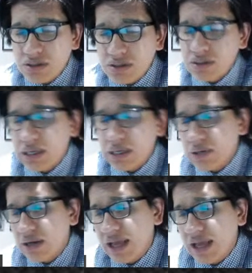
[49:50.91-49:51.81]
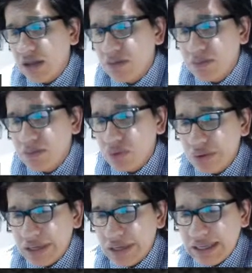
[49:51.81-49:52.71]
so that you can help the
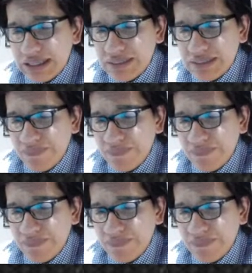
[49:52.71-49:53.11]
poor, I guess,